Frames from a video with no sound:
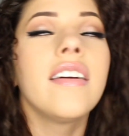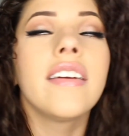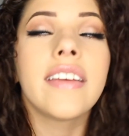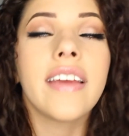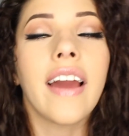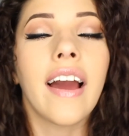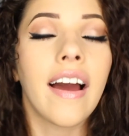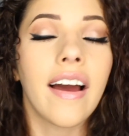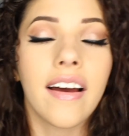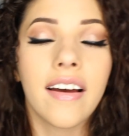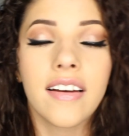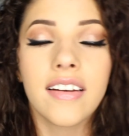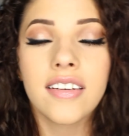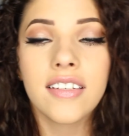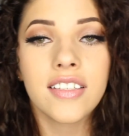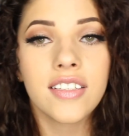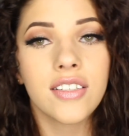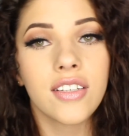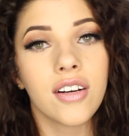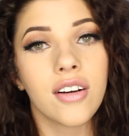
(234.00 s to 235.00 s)
yeah.
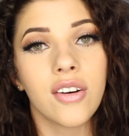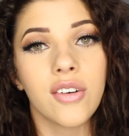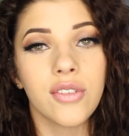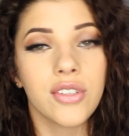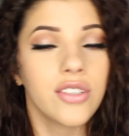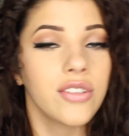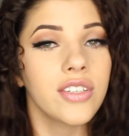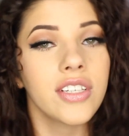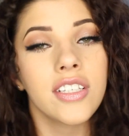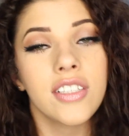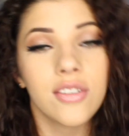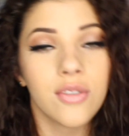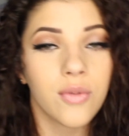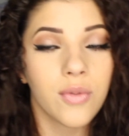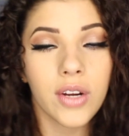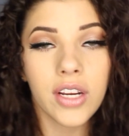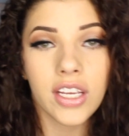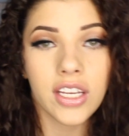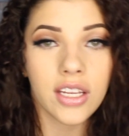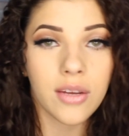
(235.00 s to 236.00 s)
So Tuesdays don't
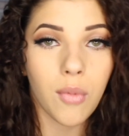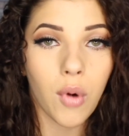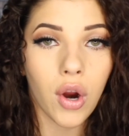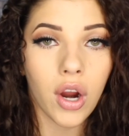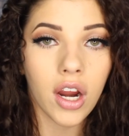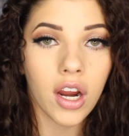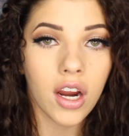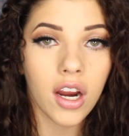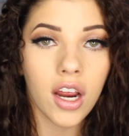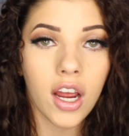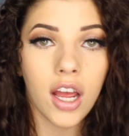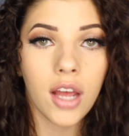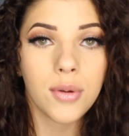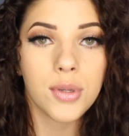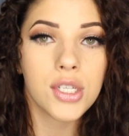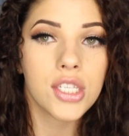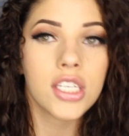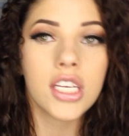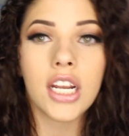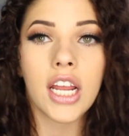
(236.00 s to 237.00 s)
work anymore.
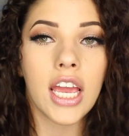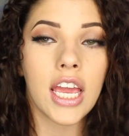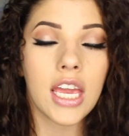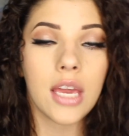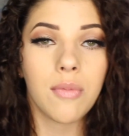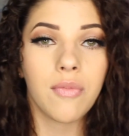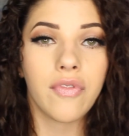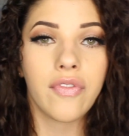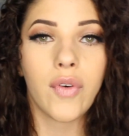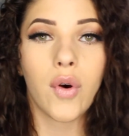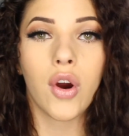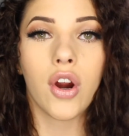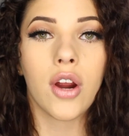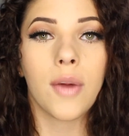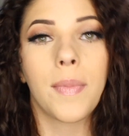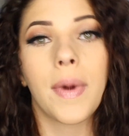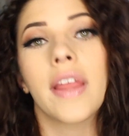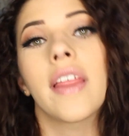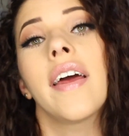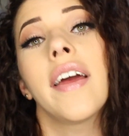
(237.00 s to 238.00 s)
I'm just going to aim
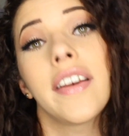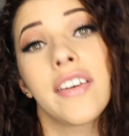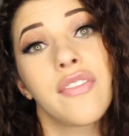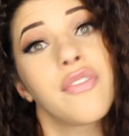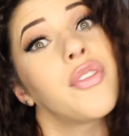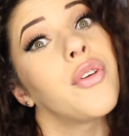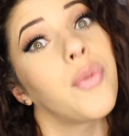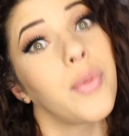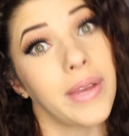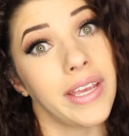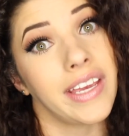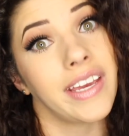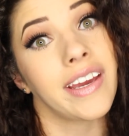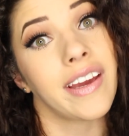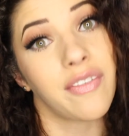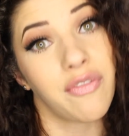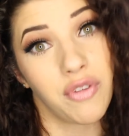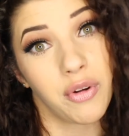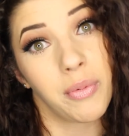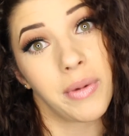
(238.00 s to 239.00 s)
for by the end of the week,
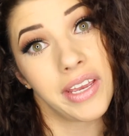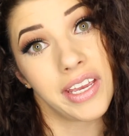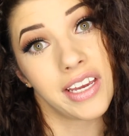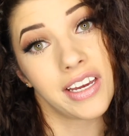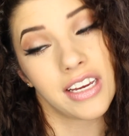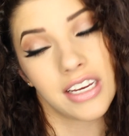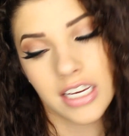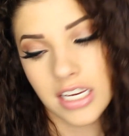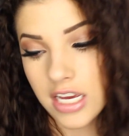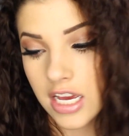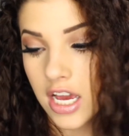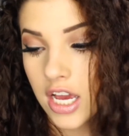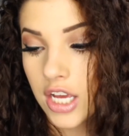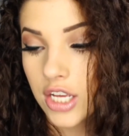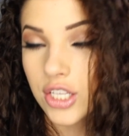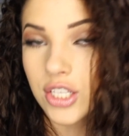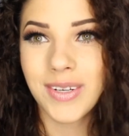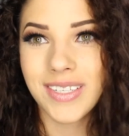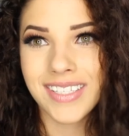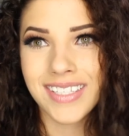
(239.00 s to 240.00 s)
every week.
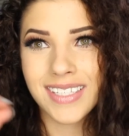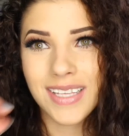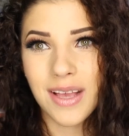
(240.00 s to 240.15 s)
But